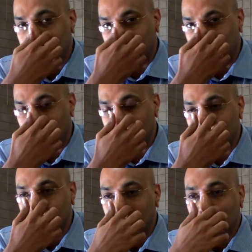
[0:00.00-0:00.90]
the
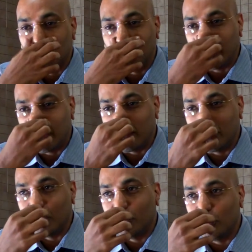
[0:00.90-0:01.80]
games. So we are
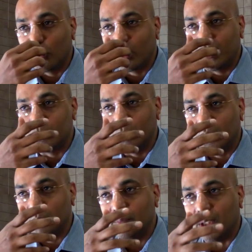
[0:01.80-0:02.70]
we have more or less
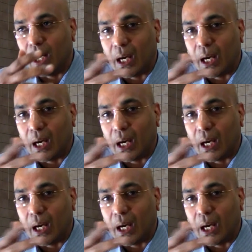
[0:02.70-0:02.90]
become